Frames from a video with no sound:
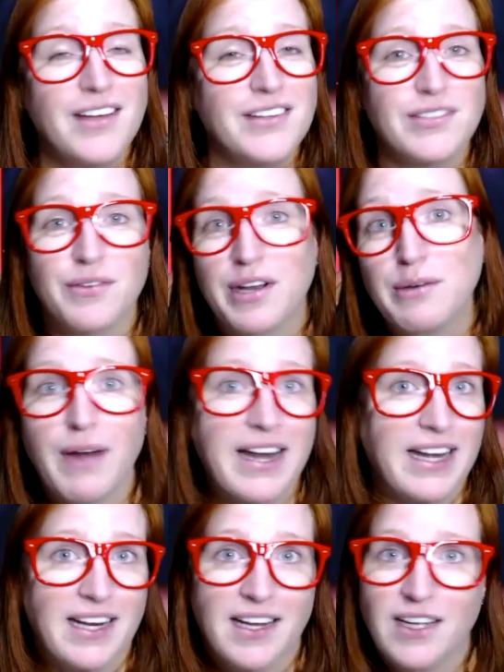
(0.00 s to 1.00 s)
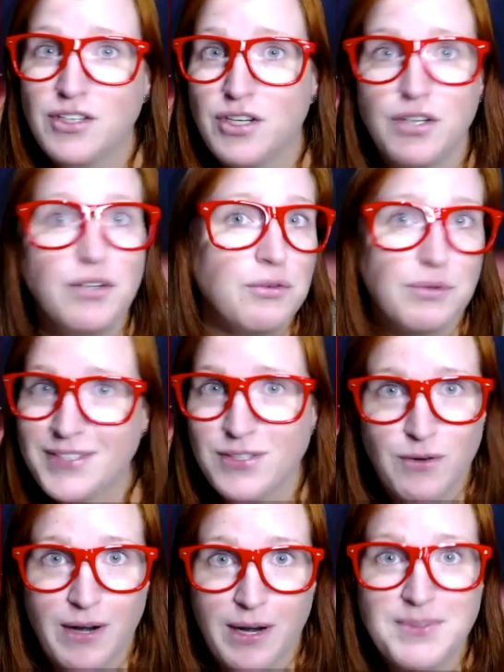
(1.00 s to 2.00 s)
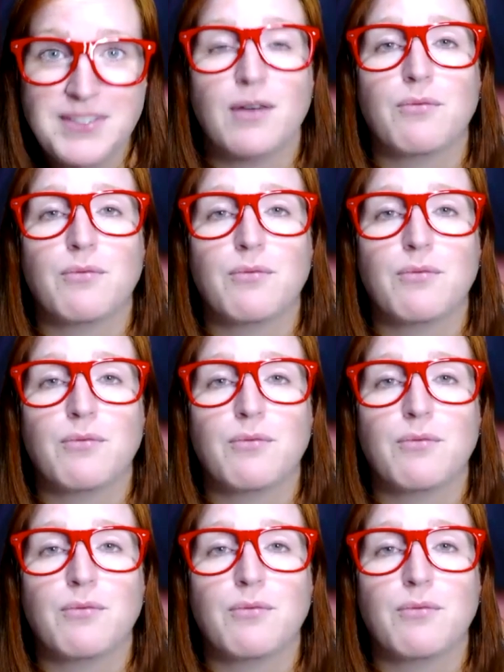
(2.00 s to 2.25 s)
So they're writing new scripts